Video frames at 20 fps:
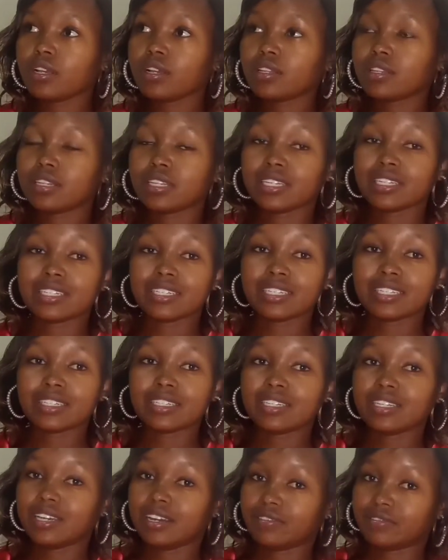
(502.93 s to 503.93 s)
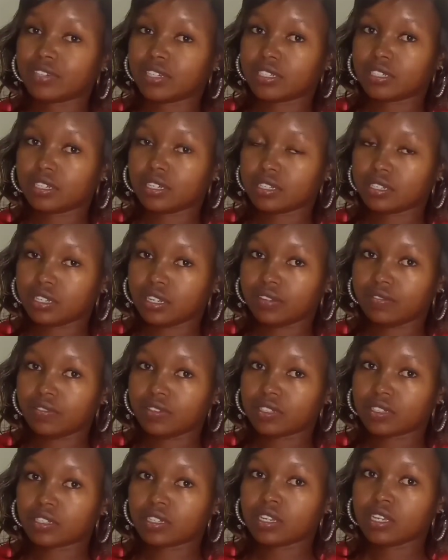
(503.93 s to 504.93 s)
they need the after sale
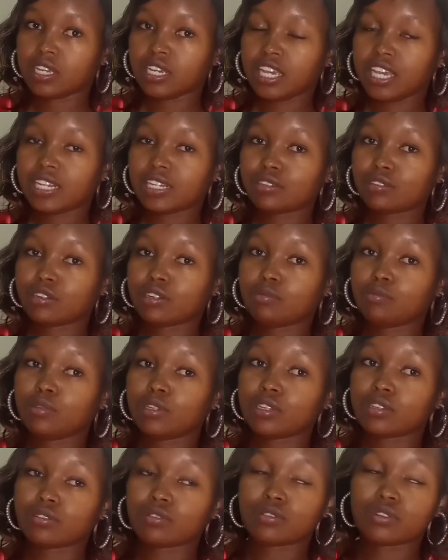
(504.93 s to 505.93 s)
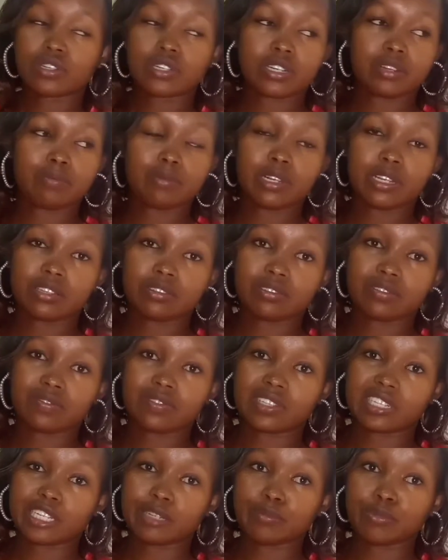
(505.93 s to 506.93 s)
service, and it will be so shameless
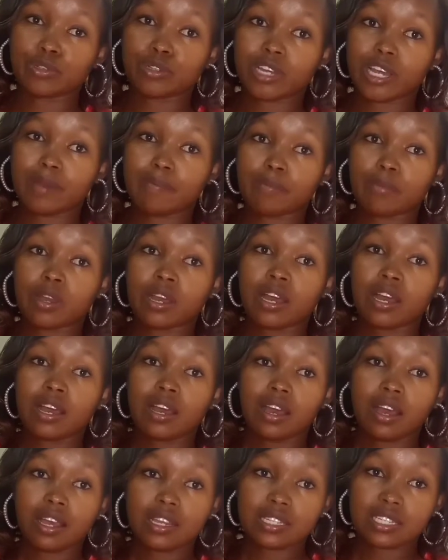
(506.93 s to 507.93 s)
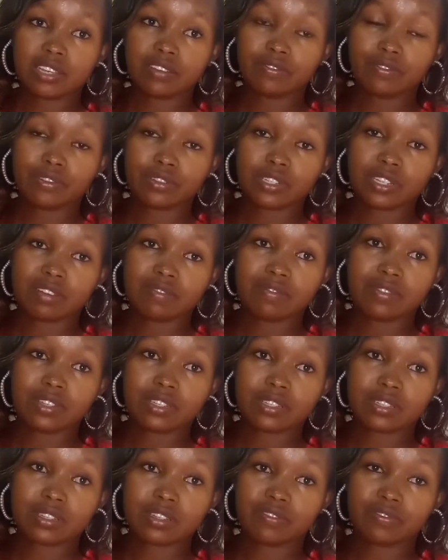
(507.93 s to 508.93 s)
of them to come asking
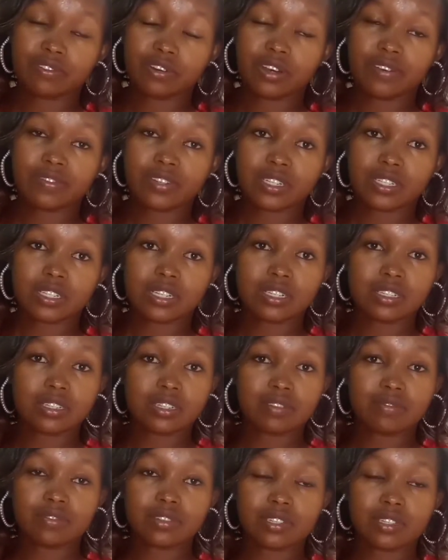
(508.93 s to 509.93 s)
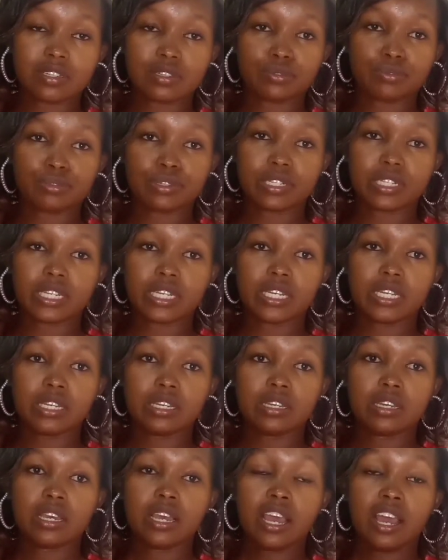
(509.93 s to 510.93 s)
for after sale services when they
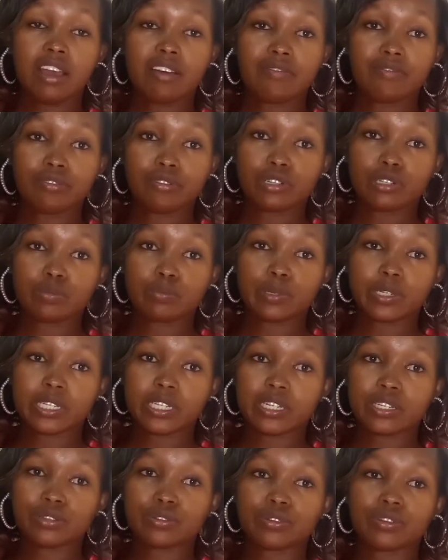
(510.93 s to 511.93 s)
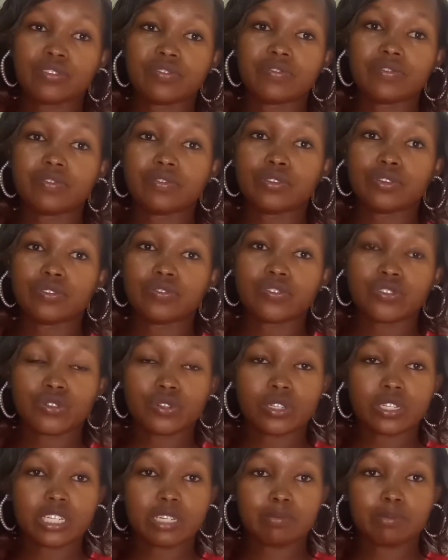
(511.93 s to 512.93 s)
have not paid. So if you've
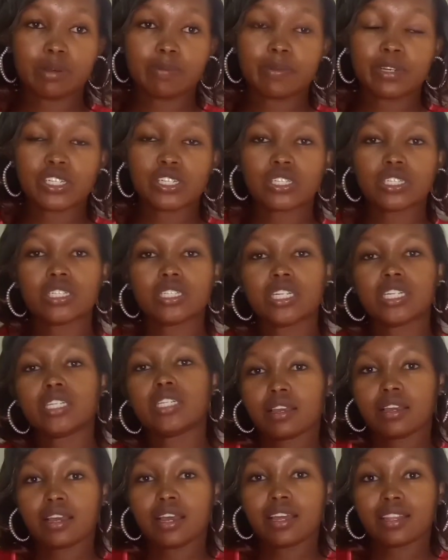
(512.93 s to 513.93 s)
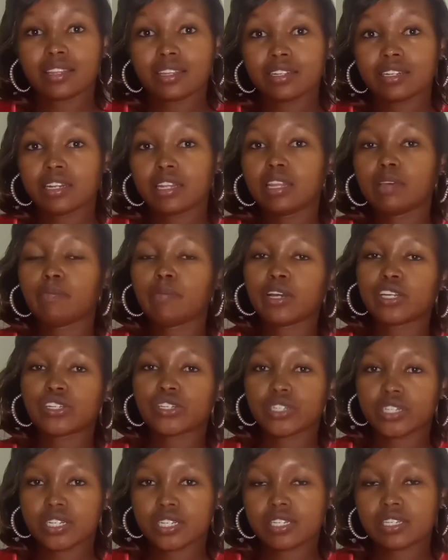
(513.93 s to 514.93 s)
sold them a machine and they need the
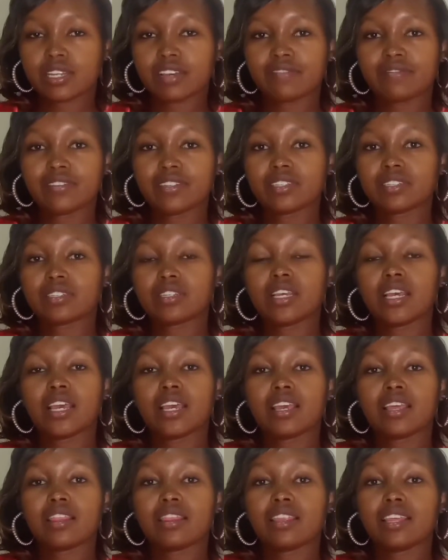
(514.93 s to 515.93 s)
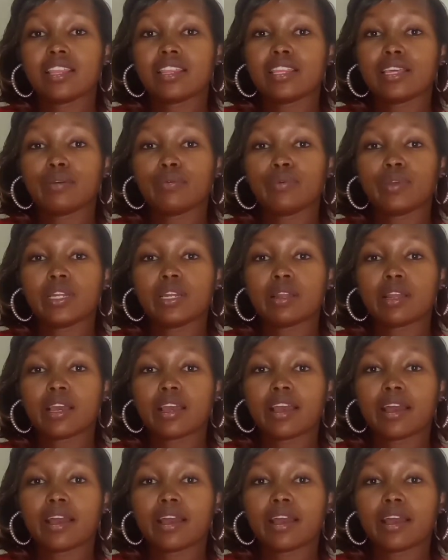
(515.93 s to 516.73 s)
machine serviced, then they will